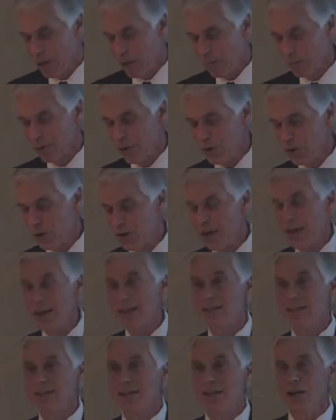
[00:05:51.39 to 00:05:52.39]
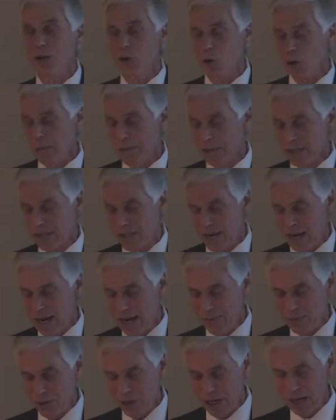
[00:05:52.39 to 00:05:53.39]
appreciate the enormous
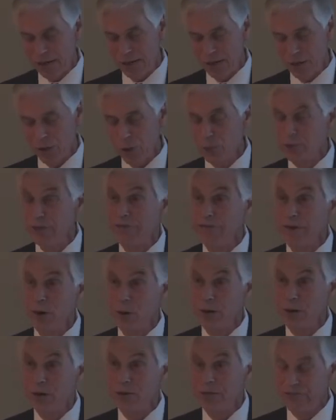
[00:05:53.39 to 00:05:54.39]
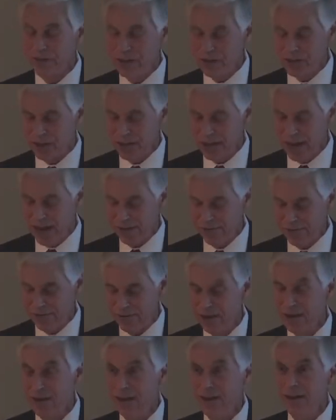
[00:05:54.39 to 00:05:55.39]
time, John, that you devoted to VCF.
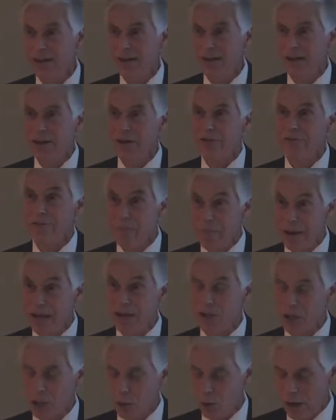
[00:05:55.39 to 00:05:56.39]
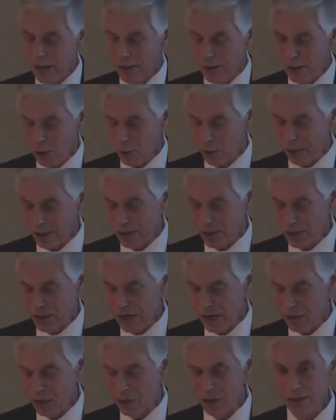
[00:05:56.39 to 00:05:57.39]
You've made us a quality
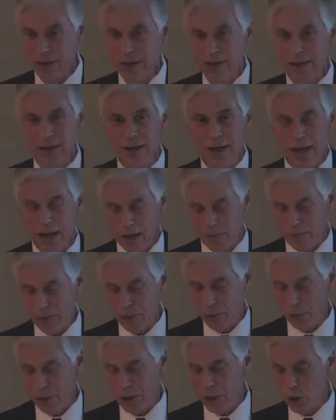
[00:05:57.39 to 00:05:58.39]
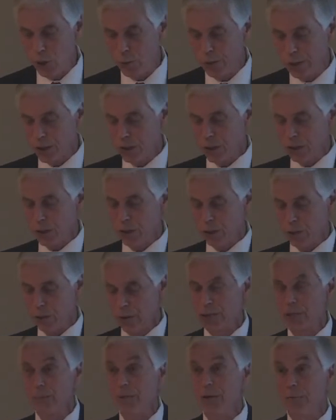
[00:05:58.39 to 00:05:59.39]
organization. And between you and Sue,
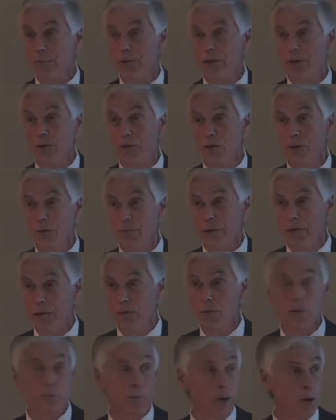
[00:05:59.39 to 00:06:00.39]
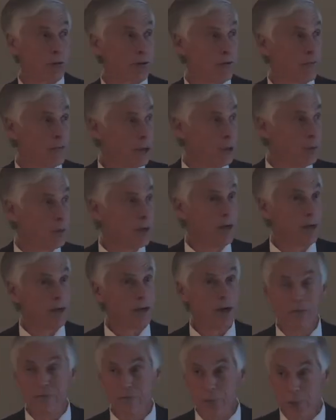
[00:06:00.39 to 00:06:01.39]
it's been a pleasure to be with both of you
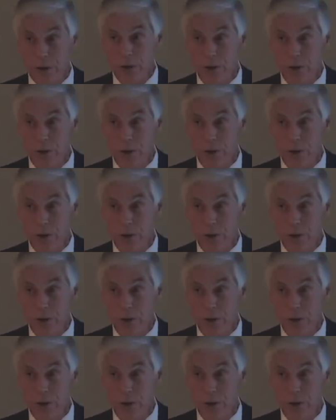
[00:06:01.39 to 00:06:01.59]
for your